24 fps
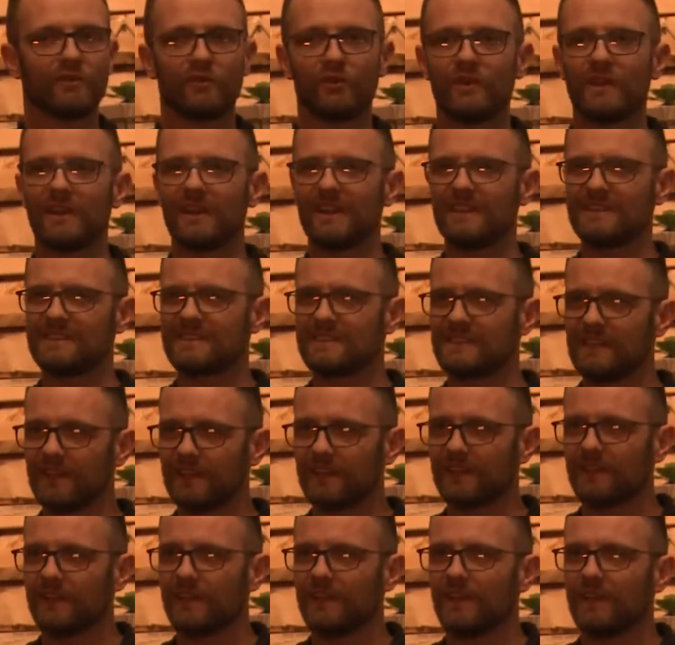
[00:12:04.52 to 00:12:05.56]

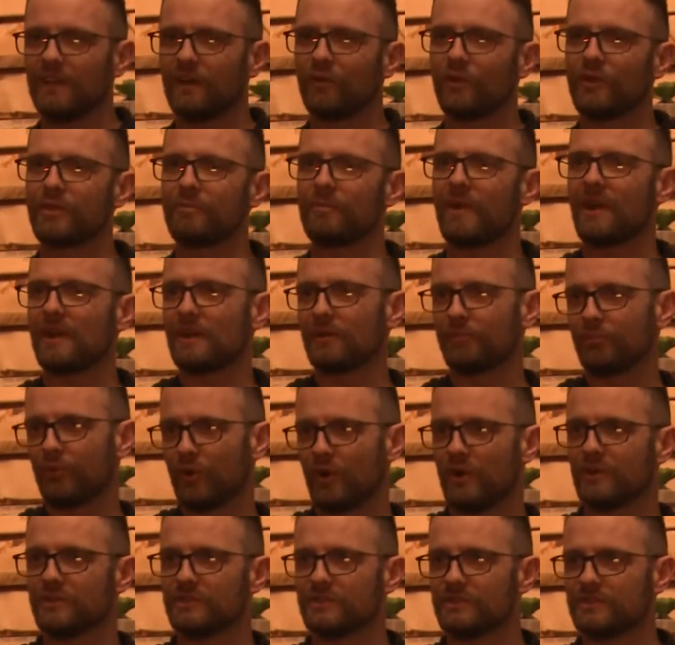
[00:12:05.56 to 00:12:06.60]
realistic with my
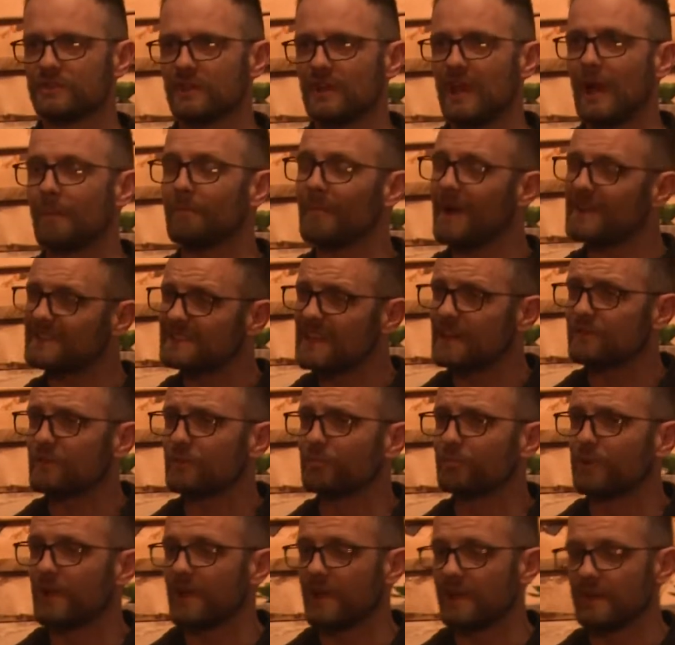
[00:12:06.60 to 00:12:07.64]
approach. I must have a
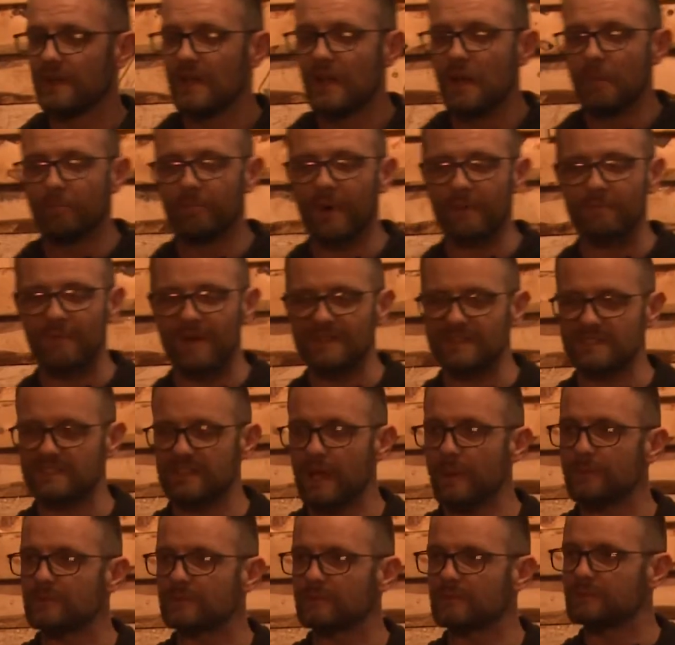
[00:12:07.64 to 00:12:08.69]
plan. But my
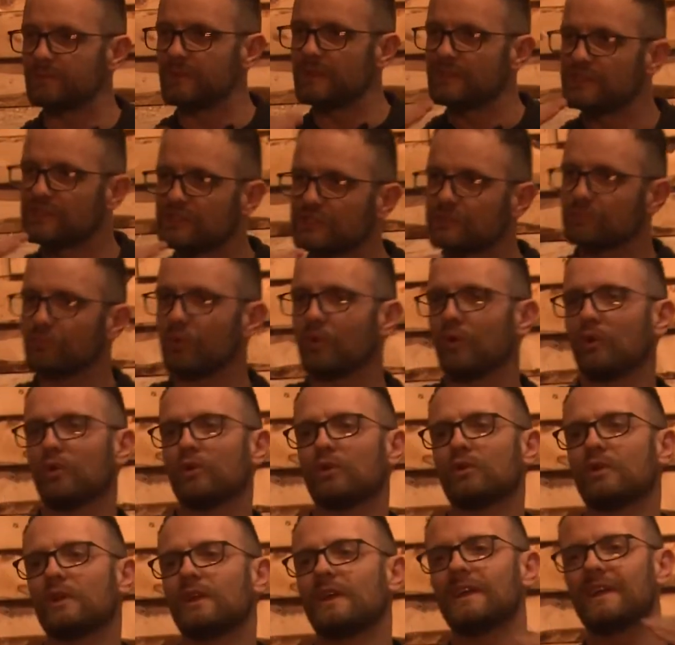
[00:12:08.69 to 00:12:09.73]
steps must be
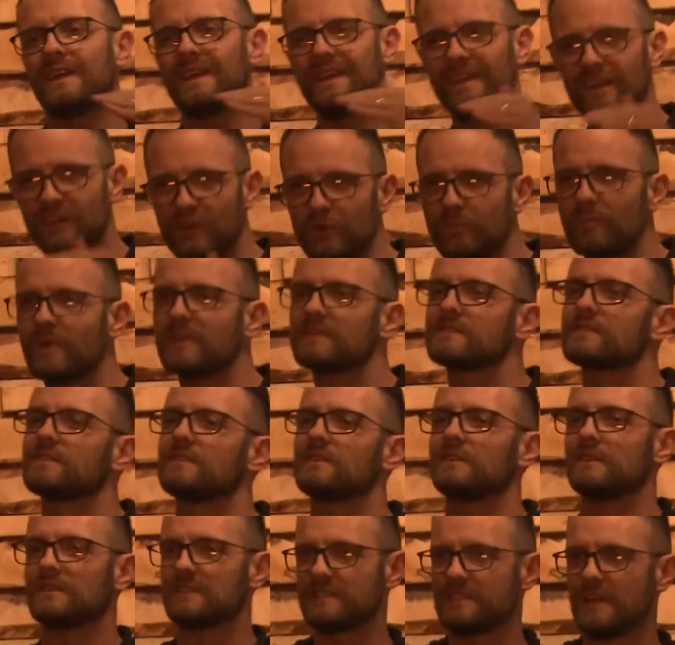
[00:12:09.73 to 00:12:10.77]
small,
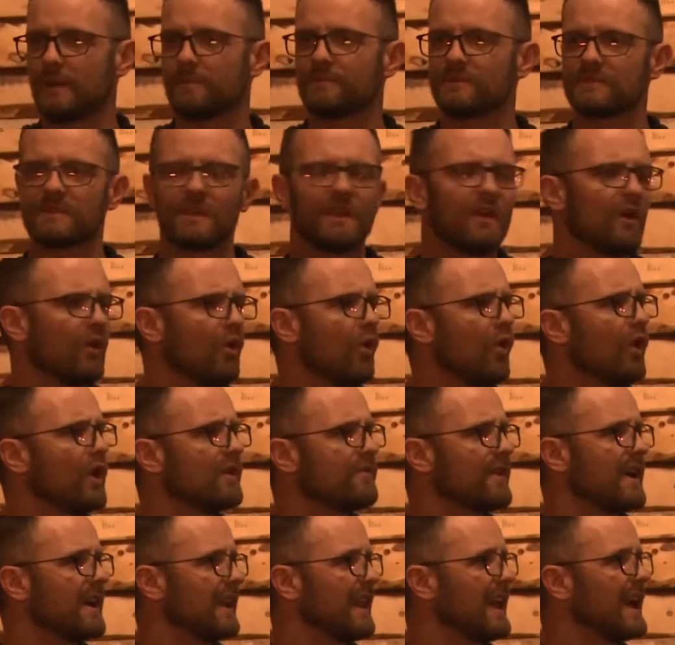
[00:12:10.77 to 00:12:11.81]
incremental steps. All of
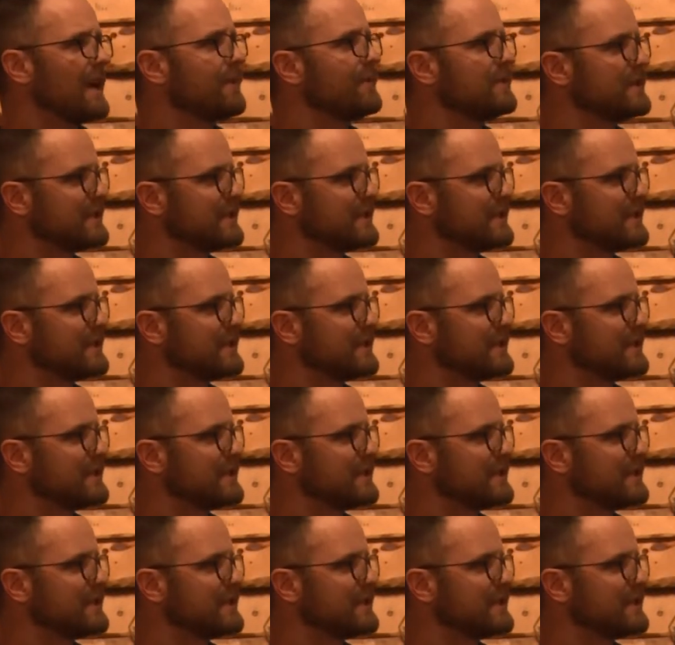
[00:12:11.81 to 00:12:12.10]
our life is